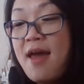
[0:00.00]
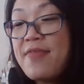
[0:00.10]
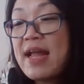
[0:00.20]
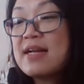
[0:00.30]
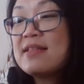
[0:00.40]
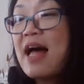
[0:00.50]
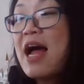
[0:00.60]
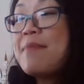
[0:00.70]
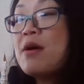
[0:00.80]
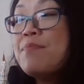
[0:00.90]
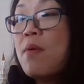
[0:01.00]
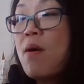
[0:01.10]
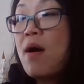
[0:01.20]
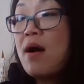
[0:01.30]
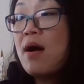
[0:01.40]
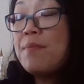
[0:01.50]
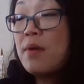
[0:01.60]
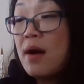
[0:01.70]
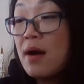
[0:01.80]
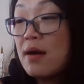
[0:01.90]
They climb
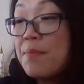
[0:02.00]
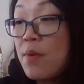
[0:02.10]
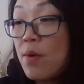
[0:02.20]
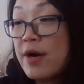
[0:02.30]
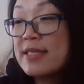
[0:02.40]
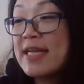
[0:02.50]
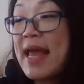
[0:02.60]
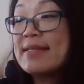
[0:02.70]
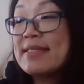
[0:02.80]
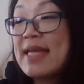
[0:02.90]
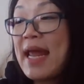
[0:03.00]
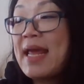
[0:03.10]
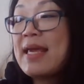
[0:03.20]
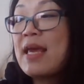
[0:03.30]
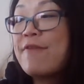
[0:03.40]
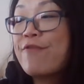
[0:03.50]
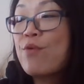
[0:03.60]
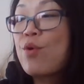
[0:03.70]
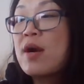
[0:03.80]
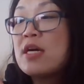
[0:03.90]
aboard and take it
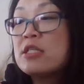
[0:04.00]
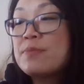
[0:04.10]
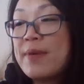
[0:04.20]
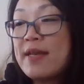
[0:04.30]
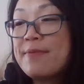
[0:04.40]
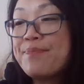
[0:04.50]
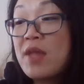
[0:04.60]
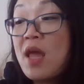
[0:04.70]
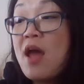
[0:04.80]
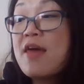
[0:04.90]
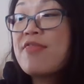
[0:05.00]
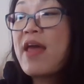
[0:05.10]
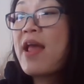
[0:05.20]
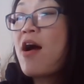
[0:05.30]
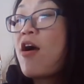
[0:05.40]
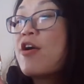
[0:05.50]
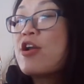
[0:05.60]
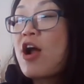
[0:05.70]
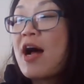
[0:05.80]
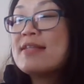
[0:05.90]
for a spin. They are
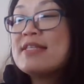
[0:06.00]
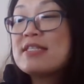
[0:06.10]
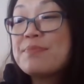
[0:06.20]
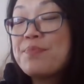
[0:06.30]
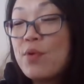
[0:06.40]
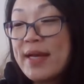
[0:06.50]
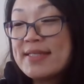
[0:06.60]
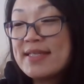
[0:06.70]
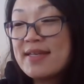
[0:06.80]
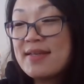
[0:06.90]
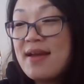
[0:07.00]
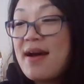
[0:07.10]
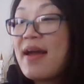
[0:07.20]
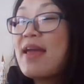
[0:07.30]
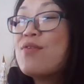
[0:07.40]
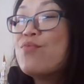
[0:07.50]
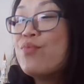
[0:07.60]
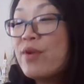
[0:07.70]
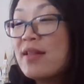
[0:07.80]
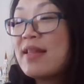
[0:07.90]
not disappointed. It
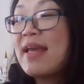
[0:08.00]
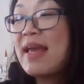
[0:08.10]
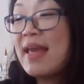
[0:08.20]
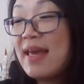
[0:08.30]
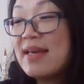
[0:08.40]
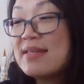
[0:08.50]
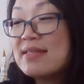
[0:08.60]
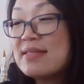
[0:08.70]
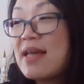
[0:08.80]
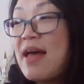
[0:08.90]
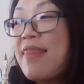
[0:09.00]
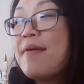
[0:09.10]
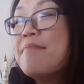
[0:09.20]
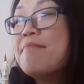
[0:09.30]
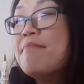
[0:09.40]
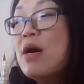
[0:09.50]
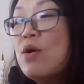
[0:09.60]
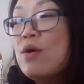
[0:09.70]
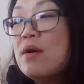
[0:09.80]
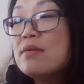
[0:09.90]
really is the
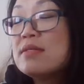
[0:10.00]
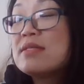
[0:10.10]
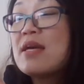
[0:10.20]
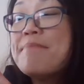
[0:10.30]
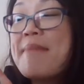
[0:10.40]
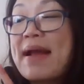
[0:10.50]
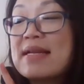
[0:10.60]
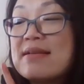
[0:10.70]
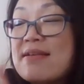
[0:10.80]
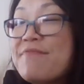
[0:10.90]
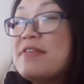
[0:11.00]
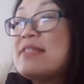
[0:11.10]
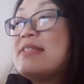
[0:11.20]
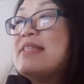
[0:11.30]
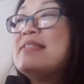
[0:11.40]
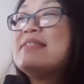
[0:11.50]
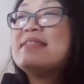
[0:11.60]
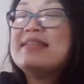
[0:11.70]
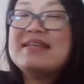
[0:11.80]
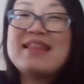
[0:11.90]
most magnificent
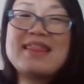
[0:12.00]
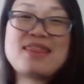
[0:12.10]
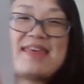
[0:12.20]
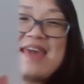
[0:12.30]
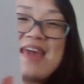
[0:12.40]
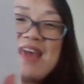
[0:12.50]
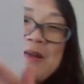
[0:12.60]
thing.